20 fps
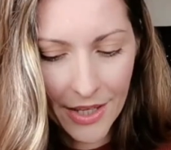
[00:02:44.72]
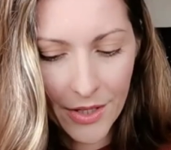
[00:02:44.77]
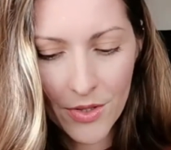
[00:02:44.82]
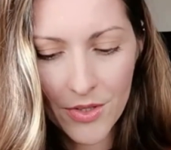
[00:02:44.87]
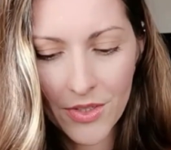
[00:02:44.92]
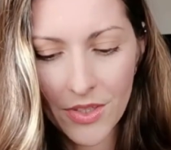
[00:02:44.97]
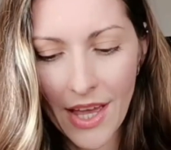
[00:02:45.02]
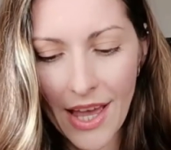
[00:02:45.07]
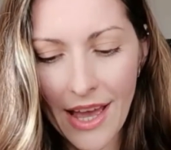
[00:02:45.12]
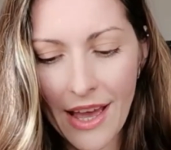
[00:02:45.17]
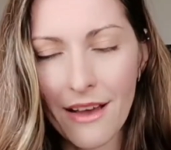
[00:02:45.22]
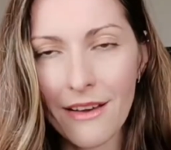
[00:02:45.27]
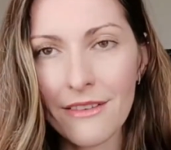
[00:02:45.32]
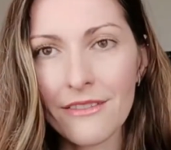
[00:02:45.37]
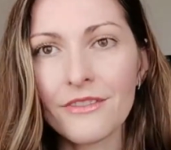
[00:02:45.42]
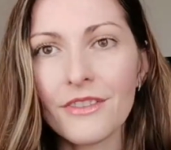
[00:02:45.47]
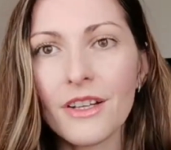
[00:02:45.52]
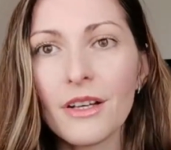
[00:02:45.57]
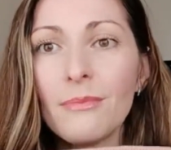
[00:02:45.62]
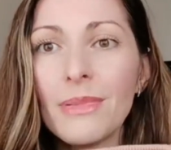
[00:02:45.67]
I also
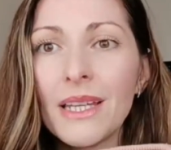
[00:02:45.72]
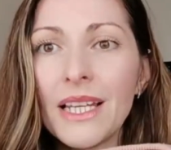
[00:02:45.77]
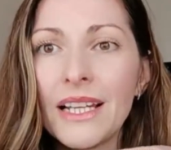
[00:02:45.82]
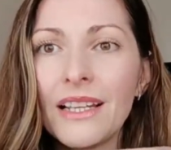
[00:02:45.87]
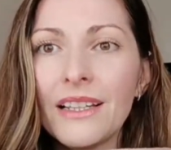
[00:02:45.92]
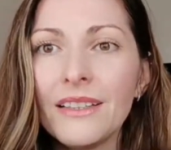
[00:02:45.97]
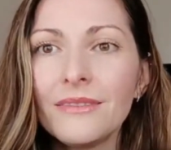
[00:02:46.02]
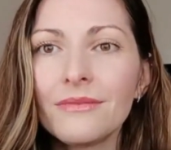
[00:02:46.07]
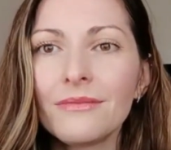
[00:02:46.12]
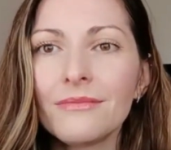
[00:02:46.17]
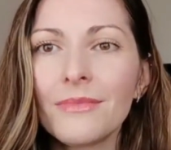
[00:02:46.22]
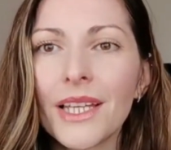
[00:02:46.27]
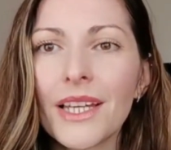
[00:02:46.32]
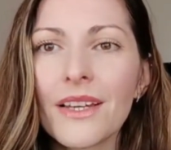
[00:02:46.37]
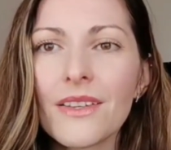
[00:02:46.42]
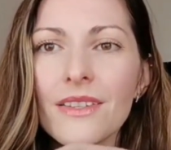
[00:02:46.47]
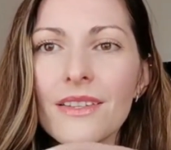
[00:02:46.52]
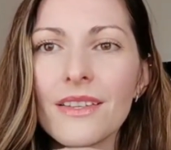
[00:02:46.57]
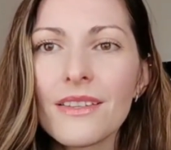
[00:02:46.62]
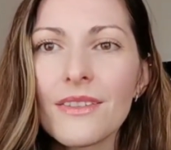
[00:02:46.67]
have a beanie
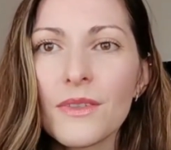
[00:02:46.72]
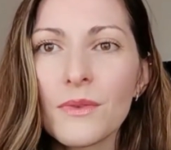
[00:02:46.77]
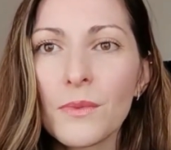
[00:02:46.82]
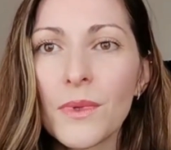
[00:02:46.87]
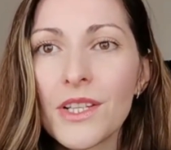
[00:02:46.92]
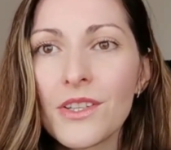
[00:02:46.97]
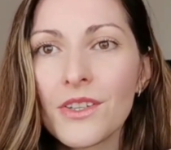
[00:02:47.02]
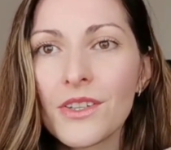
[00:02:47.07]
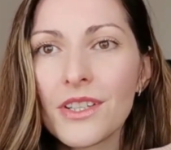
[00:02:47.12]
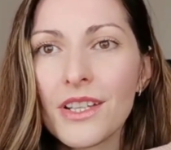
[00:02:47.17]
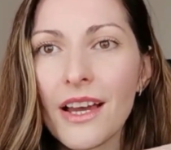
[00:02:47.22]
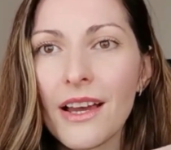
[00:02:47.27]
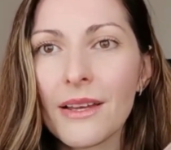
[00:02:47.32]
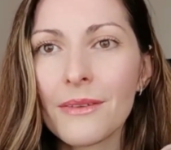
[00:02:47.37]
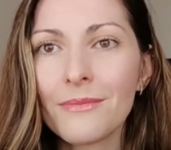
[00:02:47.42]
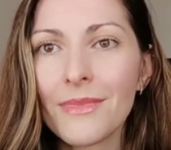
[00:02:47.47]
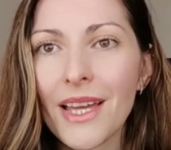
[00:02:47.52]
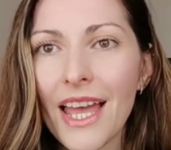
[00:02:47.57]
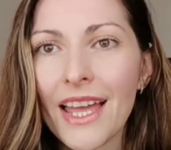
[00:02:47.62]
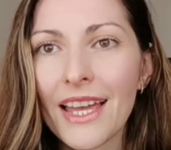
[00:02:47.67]
because it's winter
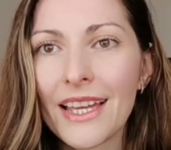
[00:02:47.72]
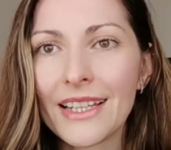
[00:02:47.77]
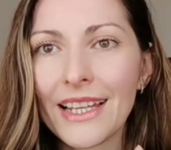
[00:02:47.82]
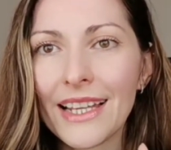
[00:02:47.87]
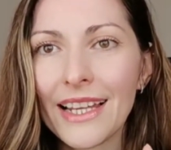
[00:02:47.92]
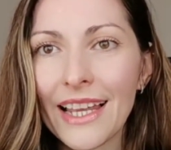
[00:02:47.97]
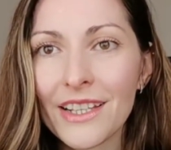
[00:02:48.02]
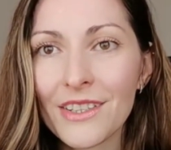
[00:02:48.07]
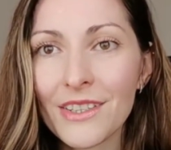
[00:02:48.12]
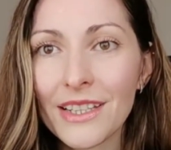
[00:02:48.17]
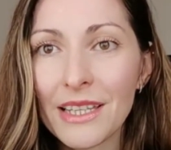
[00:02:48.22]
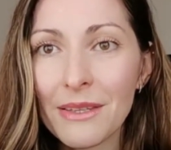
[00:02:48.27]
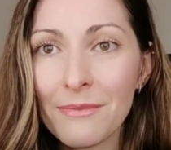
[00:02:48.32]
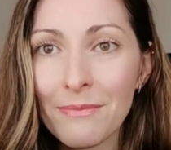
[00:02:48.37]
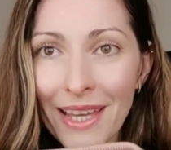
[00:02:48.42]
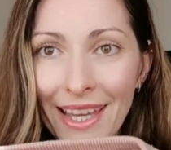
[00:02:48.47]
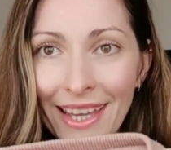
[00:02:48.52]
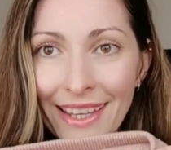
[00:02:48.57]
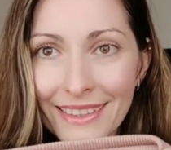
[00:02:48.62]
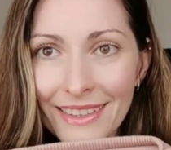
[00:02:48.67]
time and I like to
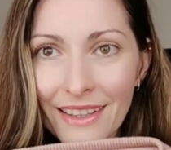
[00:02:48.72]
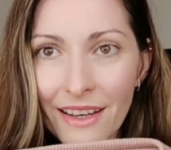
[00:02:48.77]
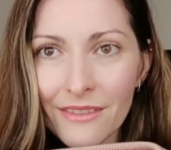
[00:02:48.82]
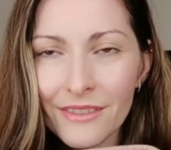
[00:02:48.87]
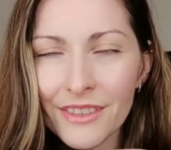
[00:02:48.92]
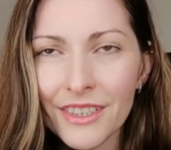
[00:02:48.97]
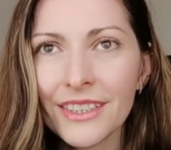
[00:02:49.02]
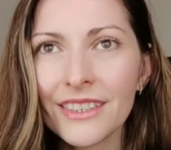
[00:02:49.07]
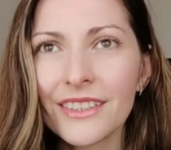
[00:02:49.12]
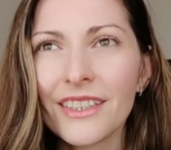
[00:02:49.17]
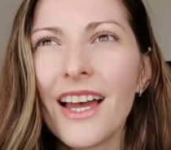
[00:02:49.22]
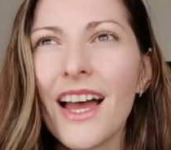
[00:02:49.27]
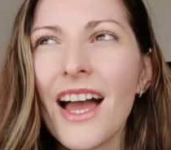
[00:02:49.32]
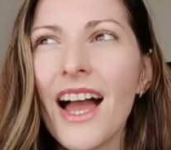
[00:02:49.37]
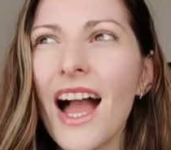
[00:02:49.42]
keep my head covered.